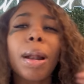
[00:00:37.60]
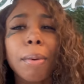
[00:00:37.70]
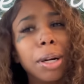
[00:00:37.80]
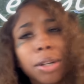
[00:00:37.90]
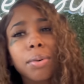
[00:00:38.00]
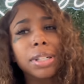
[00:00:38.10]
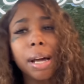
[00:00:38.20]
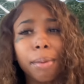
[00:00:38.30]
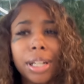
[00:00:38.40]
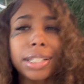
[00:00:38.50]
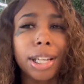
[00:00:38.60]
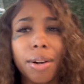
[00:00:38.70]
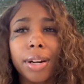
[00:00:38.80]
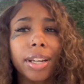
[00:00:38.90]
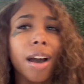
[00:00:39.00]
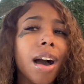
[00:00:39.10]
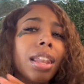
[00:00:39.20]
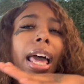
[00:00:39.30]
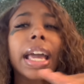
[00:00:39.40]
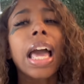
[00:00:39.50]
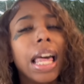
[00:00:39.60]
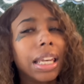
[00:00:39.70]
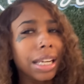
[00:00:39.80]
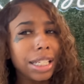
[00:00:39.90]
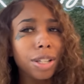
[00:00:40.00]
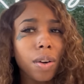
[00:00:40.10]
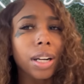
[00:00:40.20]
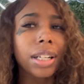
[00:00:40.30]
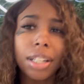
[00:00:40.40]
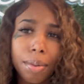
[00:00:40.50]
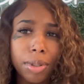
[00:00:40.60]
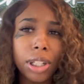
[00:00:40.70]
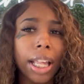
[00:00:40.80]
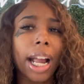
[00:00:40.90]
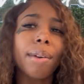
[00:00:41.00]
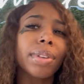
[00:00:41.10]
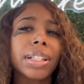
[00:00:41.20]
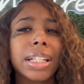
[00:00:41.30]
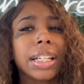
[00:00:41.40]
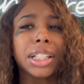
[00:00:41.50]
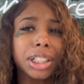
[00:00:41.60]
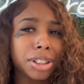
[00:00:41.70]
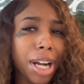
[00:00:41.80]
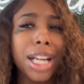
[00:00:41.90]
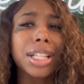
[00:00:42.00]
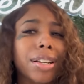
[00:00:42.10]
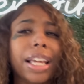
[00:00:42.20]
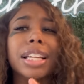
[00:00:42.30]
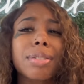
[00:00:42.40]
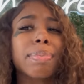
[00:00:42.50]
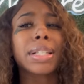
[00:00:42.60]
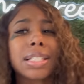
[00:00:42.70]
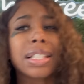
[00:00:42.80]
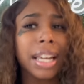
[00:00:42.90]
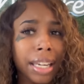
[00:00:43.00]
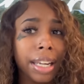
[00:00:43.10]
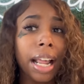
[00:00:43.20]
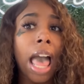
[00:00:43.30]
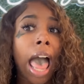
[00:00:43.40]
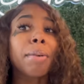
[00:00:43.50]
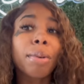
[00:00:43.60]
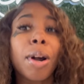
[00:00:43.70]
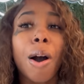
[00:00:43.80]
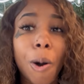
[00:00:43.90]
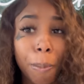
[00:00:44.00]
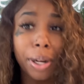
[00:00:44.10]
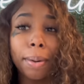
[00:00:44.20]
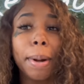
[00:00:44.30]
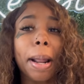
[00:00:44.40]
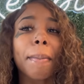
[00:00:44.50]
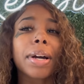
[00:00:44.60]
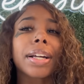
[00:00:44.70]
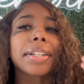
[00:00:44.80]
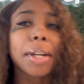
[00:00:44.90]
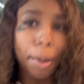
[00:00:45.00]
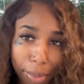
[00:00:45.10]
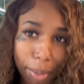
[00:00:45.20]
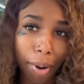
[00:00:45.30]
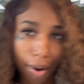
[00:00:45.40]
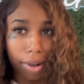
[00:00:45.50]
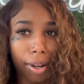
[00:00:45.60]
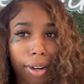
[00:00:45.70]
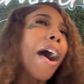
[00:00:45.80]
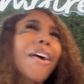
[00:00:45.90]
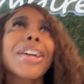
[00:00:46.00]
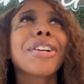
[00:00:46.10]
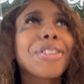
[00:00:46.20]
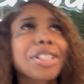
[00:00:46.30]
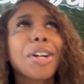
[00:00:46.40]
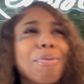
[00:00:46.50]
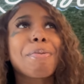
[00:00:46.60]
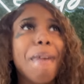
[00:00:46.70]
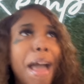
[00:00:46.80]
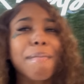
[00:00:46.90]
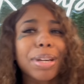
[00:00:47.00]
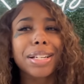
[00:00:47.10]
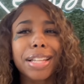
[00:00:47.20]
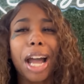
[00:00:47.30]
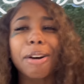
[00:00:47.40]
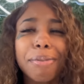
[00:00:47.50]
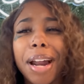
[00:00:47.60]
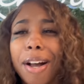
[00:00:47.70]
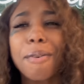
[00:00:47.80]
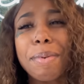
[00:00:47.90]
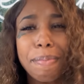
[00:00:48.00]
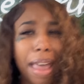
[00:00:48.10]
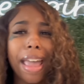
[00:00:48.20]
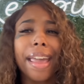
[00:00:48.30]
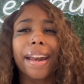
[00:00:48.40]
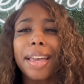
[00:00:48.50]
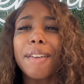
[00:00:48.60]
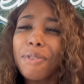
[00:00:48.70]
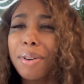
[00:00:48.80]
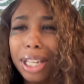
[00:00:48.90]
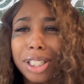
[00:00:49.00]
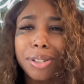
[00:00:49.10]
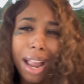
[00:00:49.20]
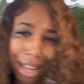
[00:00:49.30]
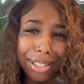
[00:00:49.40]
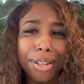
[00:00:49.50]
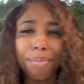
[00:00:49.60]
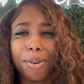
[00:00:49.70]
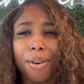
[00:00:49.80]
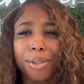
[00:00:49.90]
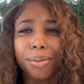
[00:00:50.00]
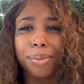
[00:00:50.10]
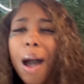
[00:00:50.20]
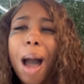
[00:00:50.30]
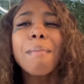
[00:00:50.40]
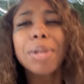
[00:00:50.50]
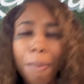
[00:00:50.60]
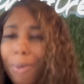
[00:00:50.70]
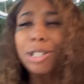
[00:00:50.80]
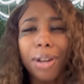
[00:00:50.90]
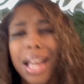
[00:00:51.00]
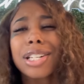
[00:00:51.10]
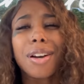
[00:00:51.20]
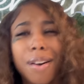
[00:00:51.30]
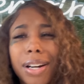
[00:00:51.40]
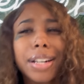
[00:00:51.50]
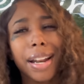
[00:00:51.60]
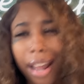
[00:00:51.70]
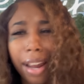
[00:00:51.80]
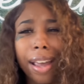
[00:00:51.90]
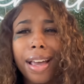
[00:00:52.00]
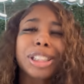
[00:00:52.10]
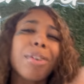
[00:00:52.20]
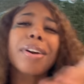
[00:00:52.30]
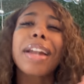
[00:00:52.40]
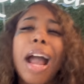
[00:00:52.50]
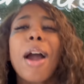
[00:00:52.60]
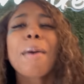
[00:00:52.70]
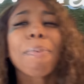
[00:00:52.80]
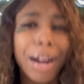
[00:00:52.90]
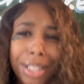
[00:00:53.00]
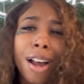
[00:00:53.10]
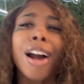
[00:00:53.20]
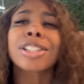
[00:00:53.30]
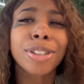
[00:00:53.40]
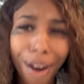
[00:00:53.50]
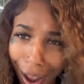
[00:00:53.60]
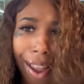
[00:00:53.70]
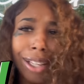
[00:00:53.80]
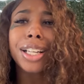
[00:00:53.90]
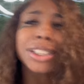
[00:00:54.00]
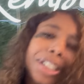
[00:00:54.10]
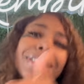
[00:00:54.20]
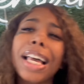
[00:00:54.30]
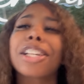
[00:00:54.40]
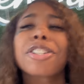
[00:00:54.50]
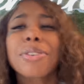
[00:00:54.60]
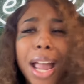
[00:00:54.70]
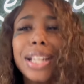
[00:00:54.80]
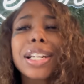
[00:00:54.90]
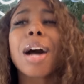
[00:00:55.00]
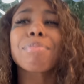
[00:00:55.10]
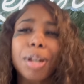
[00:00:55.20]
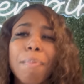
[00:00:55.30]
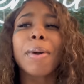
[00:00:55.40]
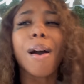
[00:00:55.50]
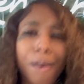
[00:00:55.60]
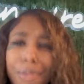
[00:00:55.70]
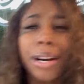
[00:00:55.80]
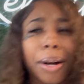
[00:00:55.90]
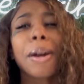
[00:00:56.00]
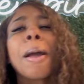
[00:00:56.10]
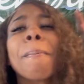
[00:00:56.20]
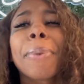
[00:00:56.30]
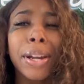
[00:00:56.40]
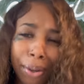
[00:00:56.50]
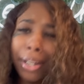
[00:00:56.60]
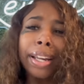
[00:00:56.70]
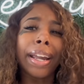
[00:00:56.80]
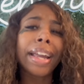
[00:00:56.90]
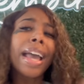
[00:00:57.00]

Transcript: I'm gonna do is I'm gonna tell her, y'all, like, let's go to the dumpster. Like, I really need to get this trash out. Like, it's been stinking. I'm gonna open it and I'm gonna dump them on her. I already know she gonna be mad because, like, who not gonna be mad if you get trash dumped on you? Uh, I'm dumping trash on her today. Show her that her pranks are trash. Just like the trash that I'm dumping on her period.